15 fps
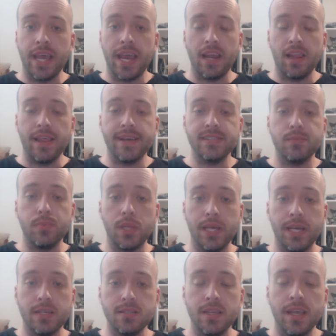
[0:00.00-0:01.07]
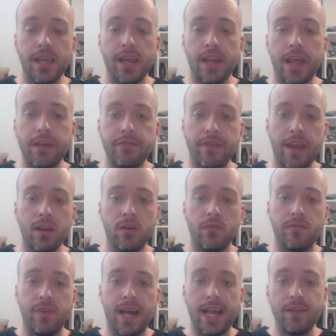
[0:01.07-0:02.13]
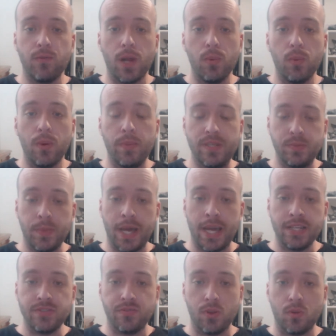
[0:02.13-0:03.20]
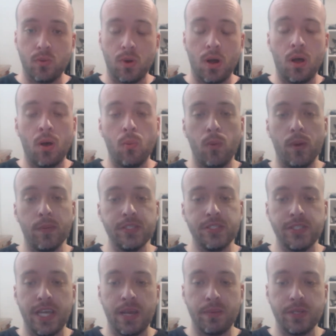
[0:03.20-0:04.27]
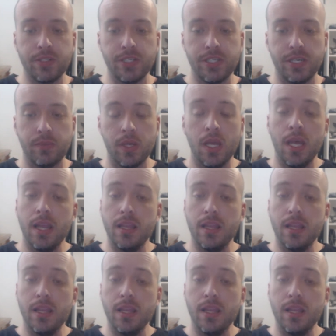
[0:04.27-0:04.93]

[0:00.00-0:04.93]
and Alexa Bliss in a fatal 5-way women's match for the Raw Women's Championship.